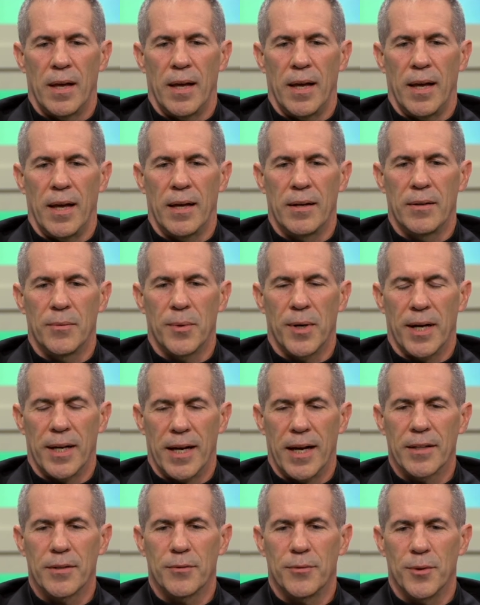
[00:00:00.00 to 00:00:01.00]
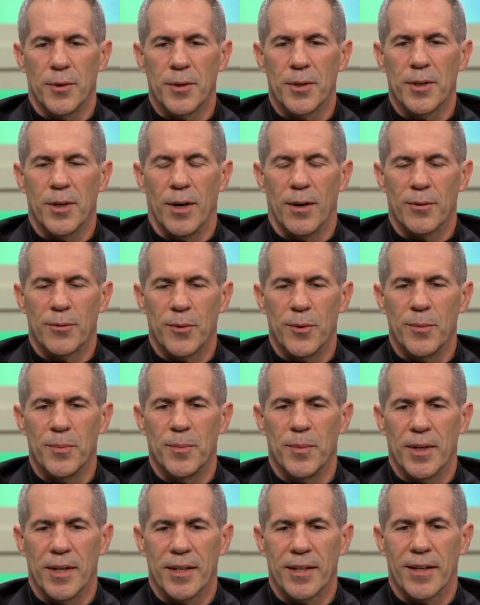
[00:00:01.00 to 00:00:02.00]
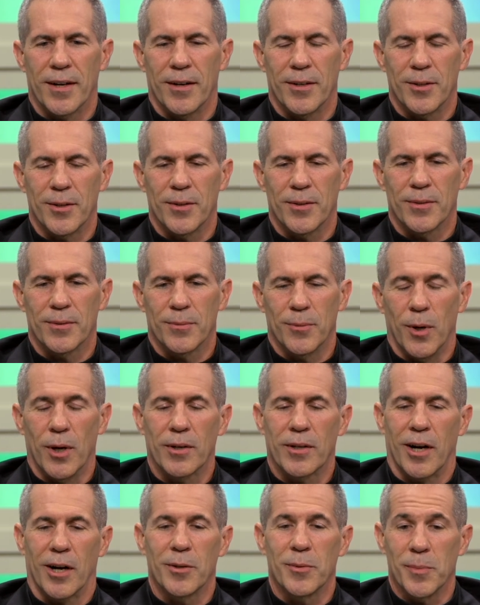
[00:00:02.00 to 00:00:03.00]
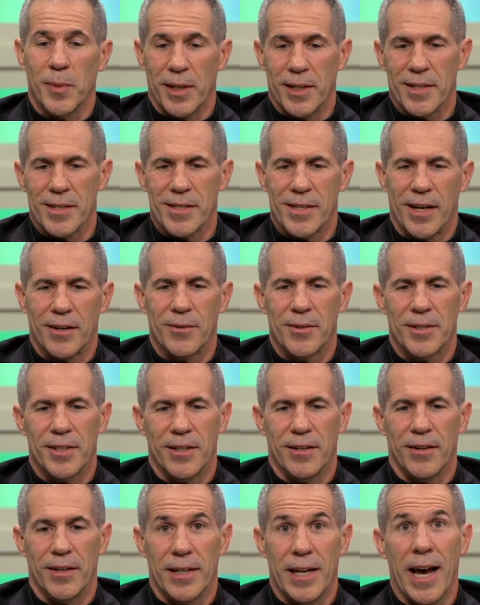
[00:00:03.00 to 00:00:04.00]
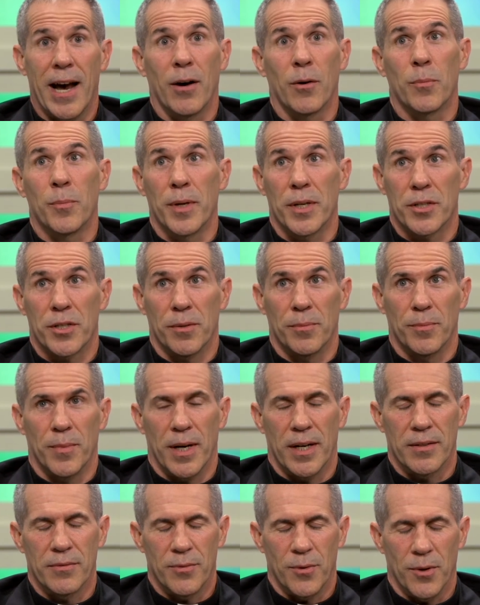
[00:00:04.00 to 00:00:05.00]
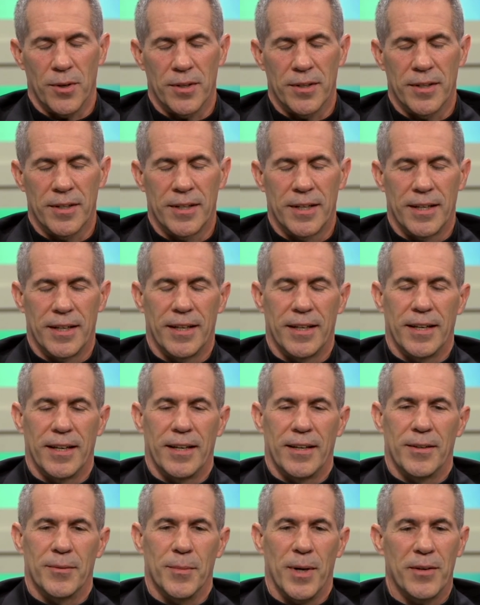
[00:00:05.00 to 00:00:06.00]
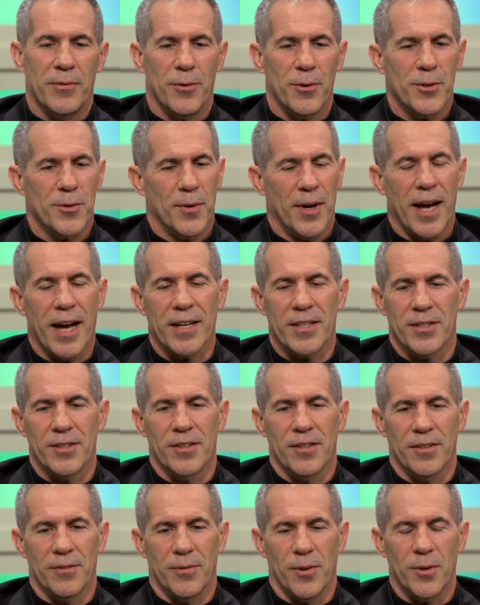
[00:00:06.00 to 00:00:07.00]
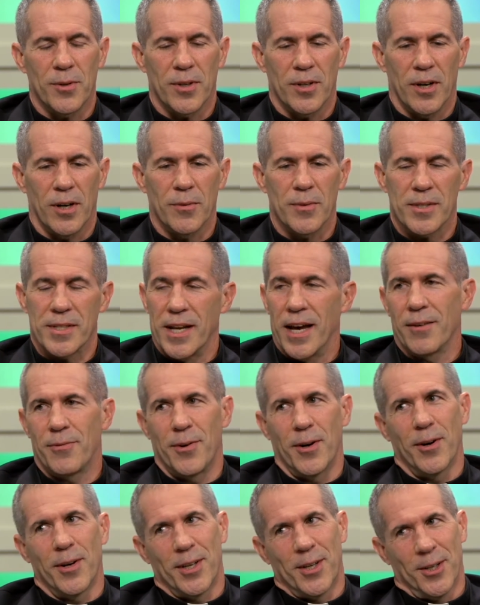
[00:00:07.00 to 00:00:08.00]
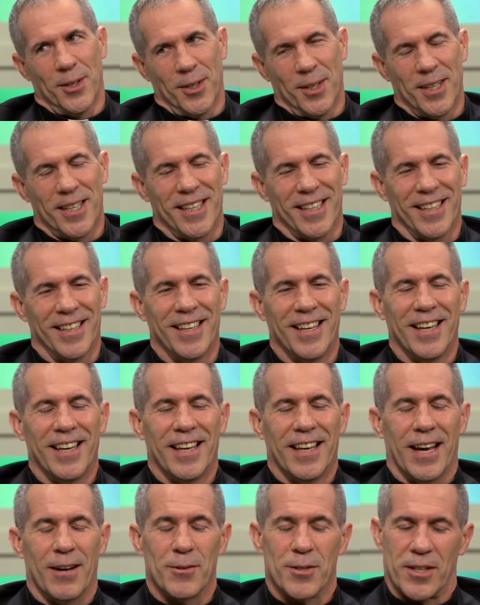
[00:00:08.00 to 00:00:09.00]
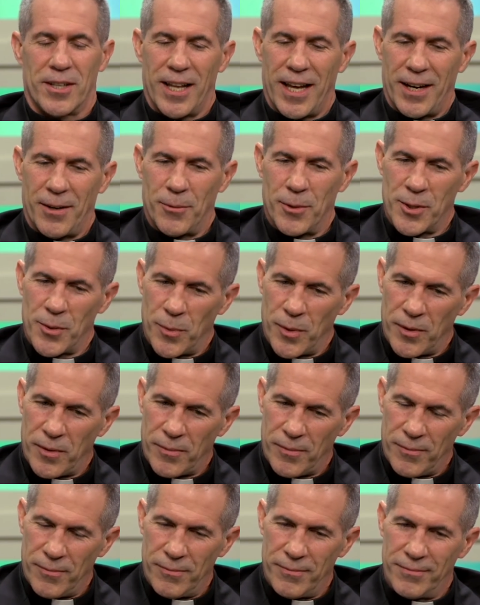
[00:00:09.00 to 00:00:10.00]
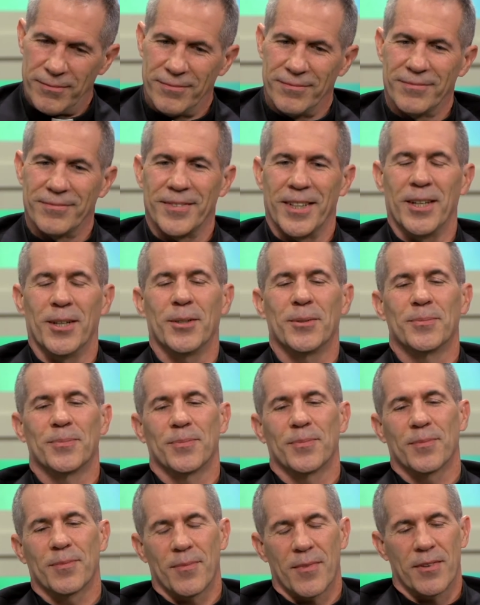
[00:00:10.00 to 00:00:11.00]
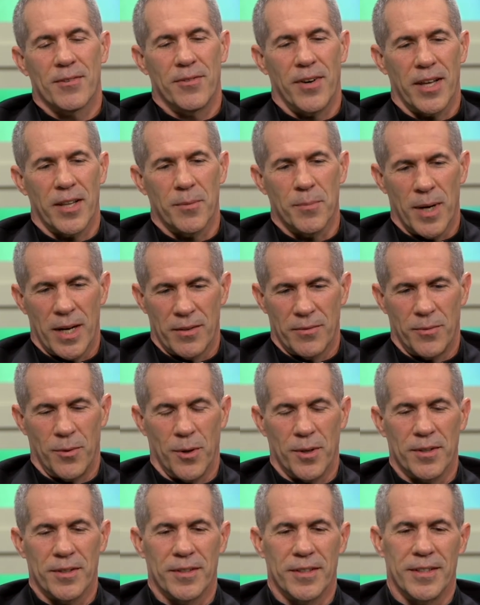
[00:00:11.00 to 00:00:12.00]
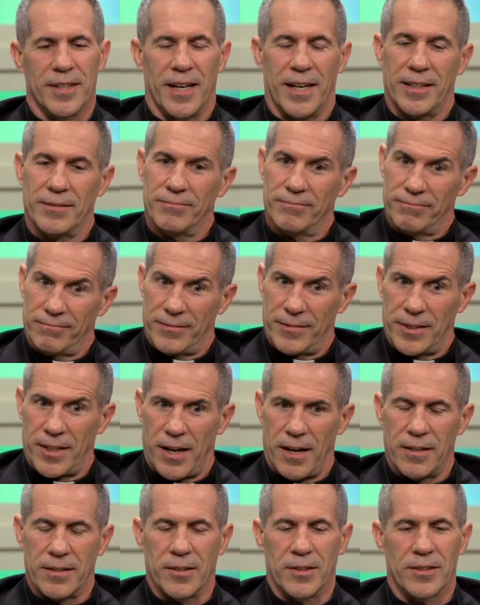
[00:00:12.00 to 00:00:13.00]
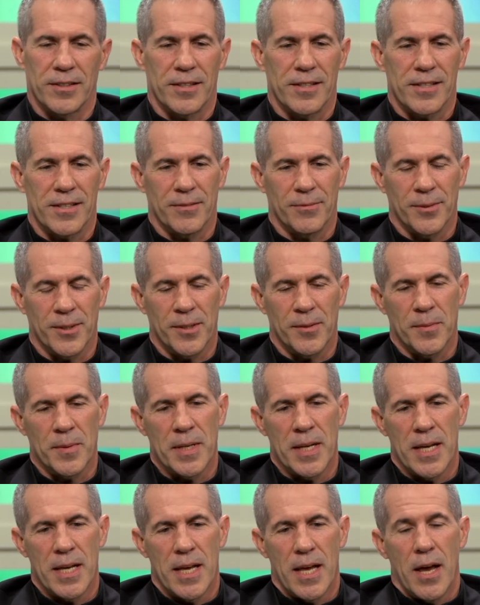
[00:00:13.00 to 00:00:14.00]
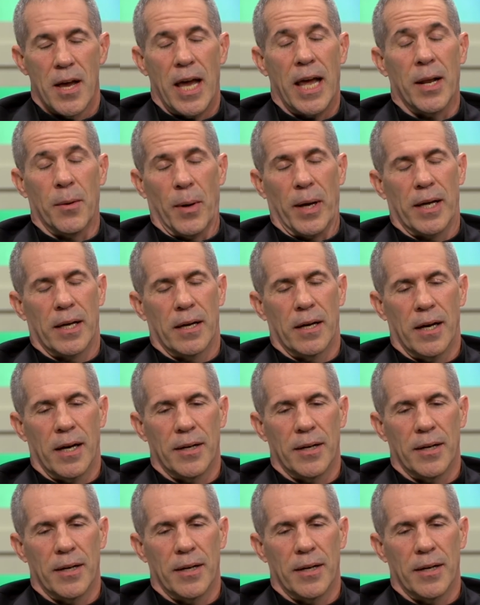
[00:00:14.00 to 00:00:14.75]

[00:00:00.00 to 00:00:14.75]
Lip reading: and when I got the phone call from Cardinal Mita's secretary, now Bishop Monfortin, my first reaction to the phone call was not very good. I was glad it was with, you know, Father Monfortin and not the Cardinal, because it would have. Anyway,